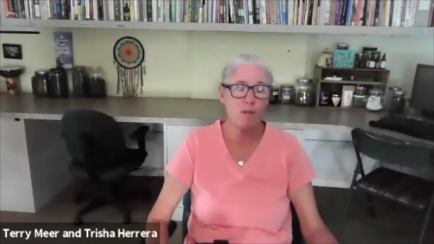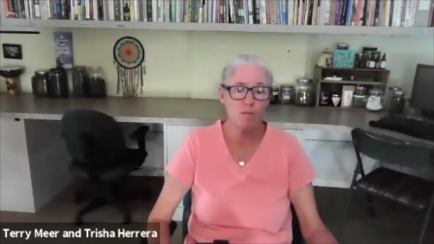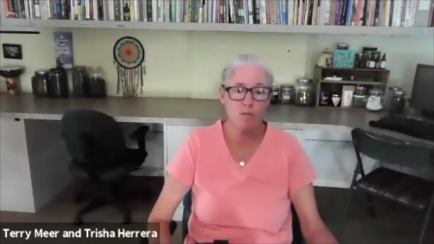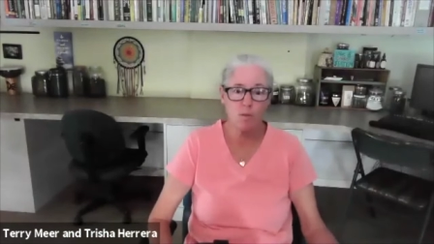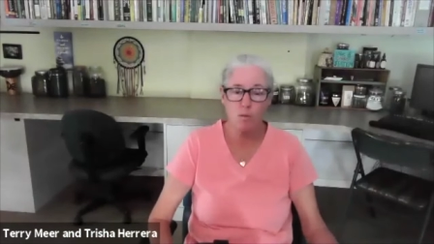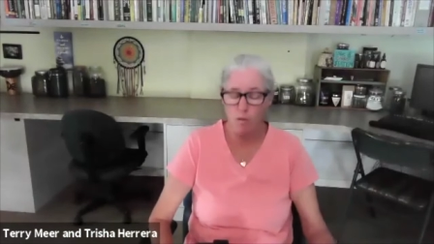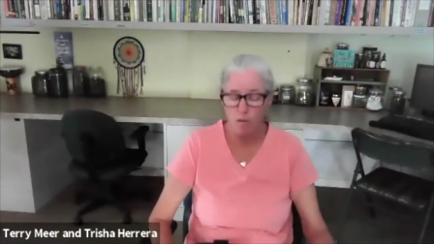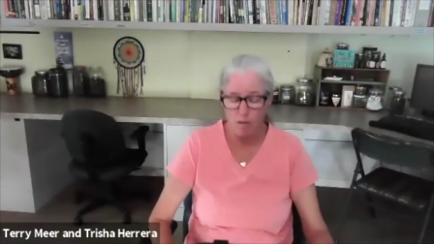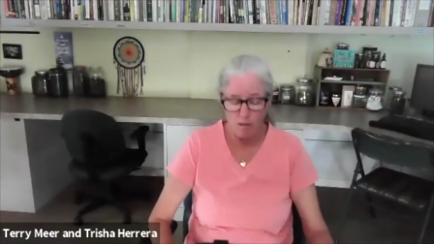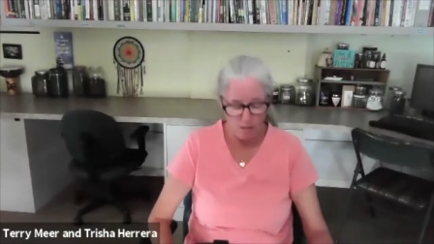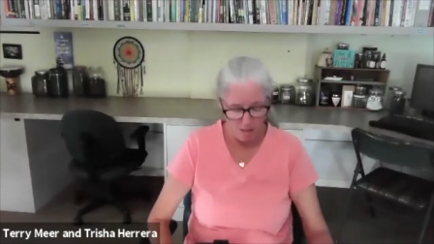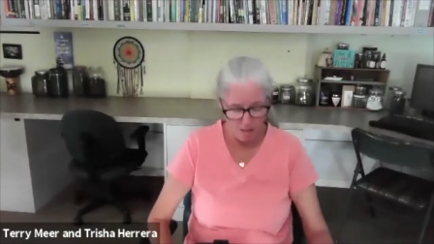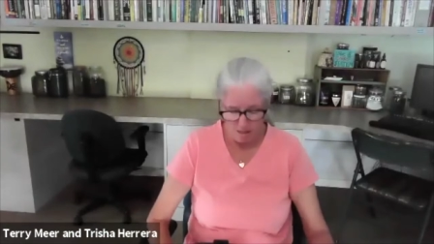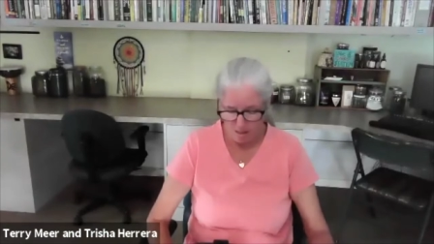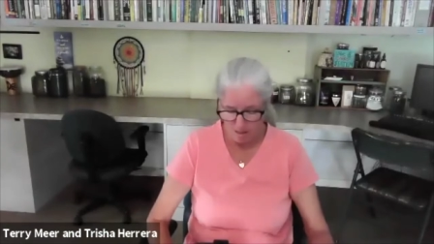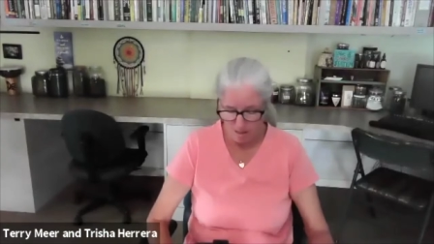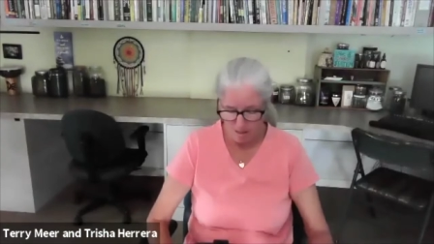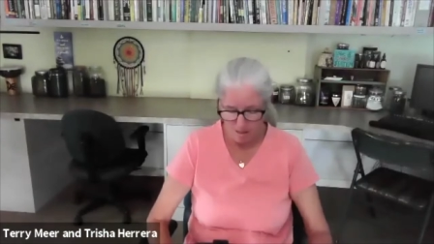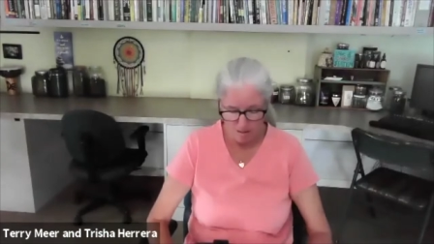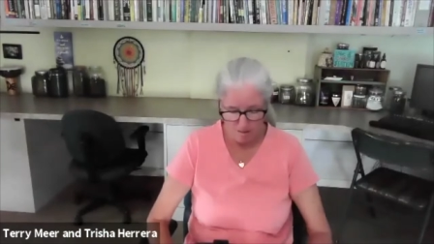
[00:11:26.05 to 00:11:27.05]
of course,
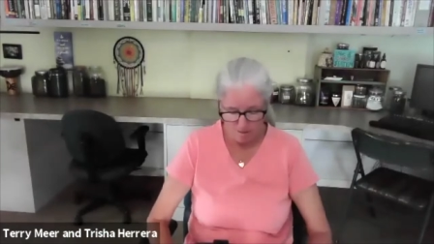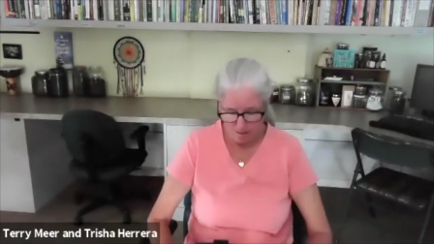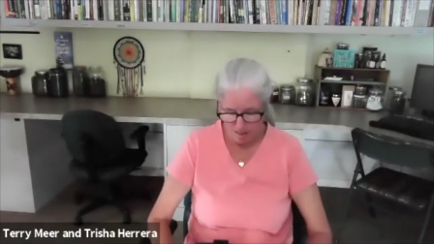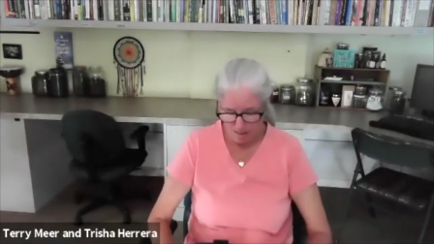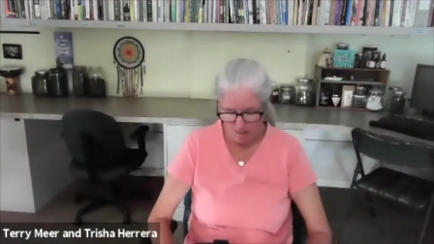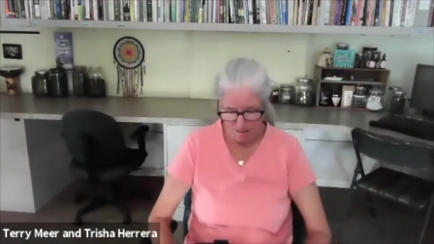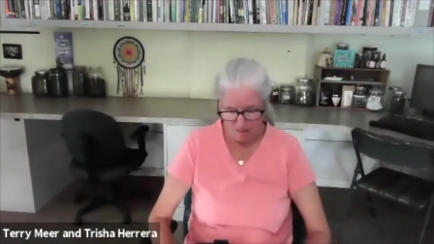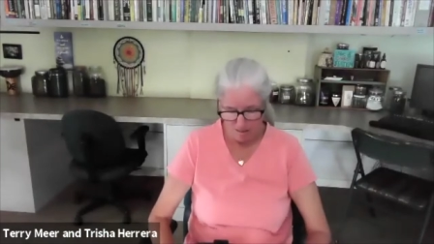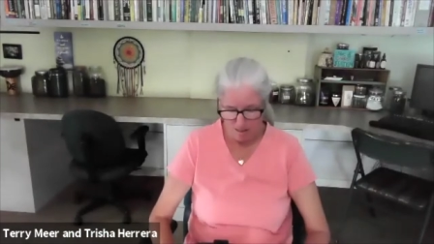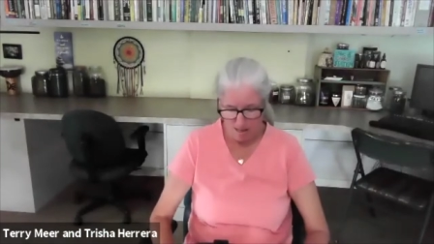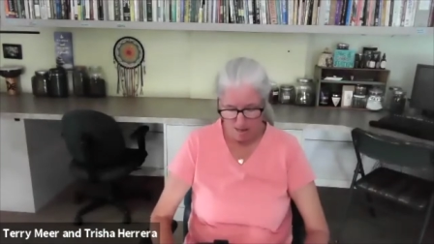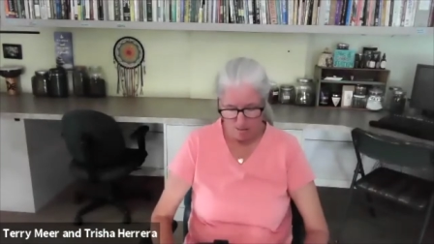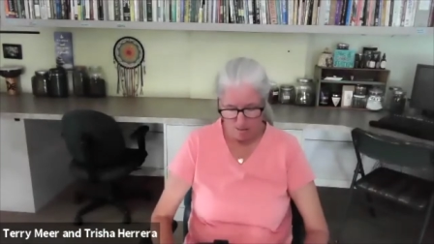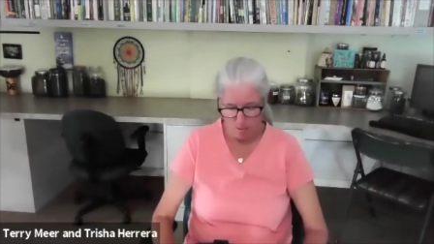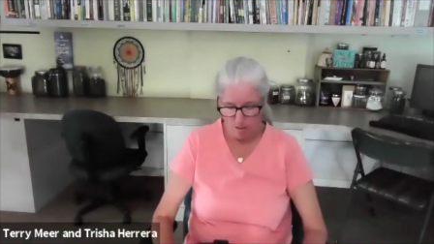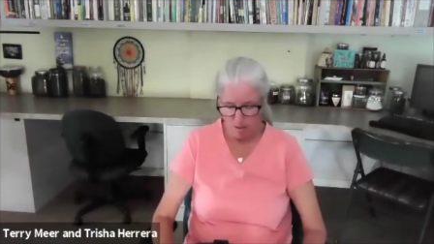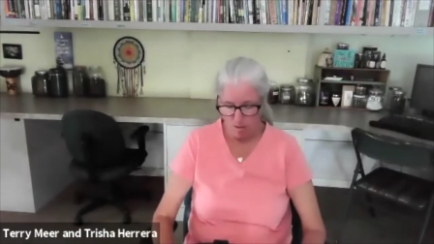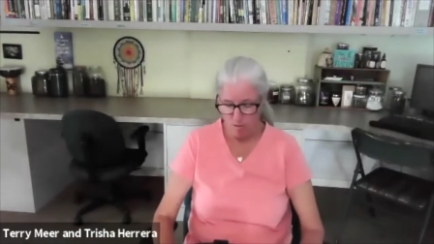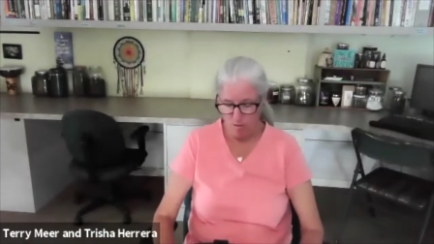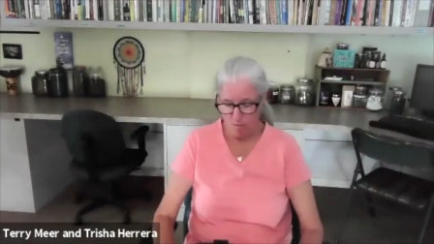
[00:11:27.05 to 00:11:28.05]
is an
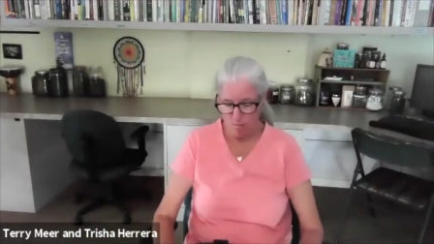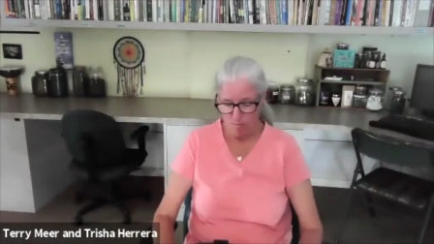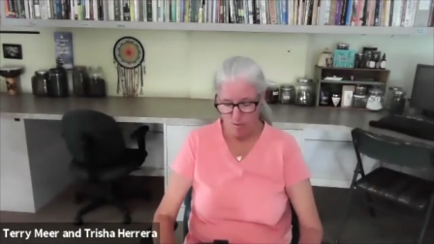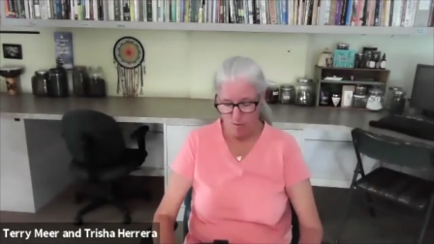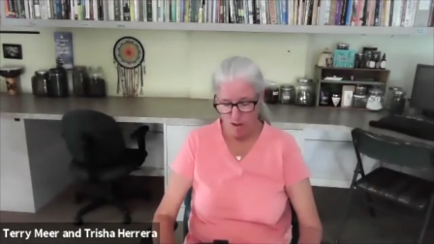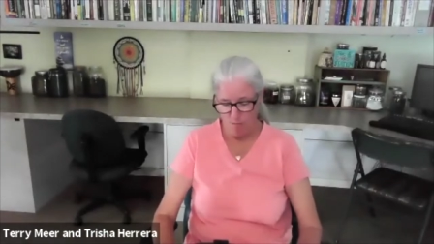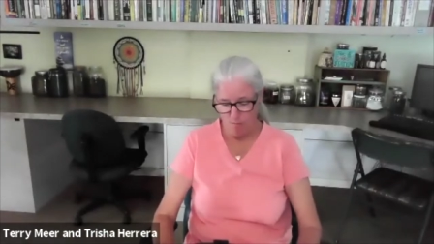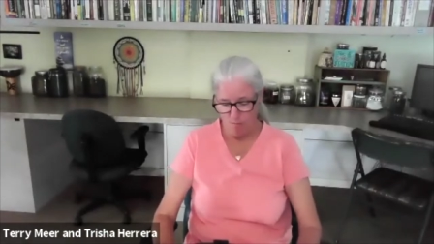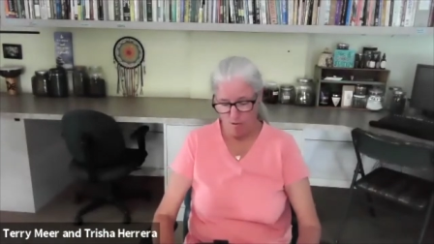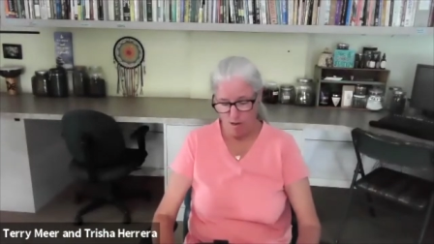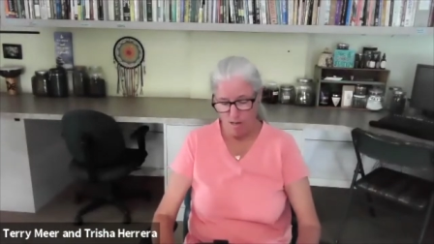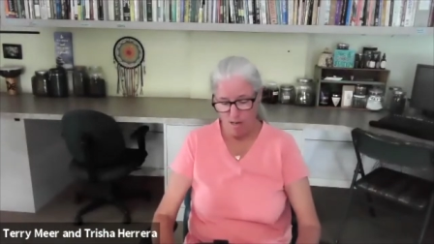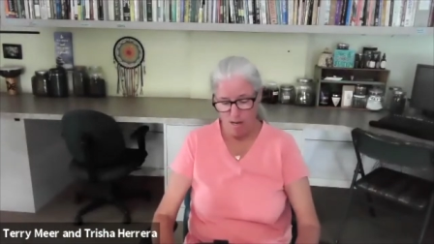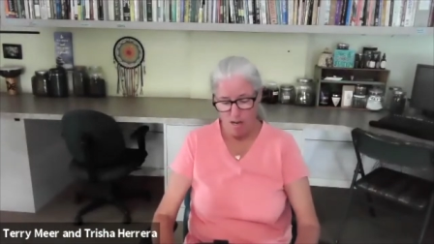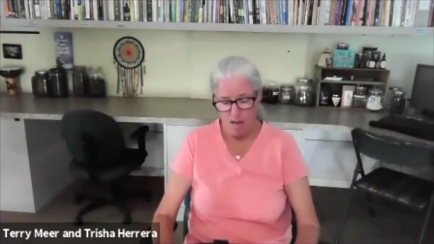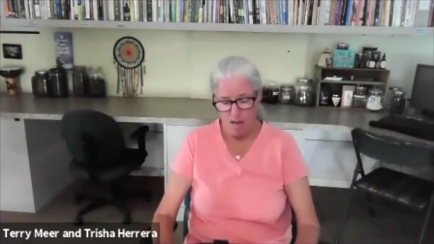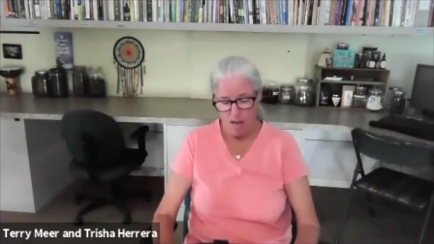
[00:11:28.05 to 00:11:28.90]
absolute favorite.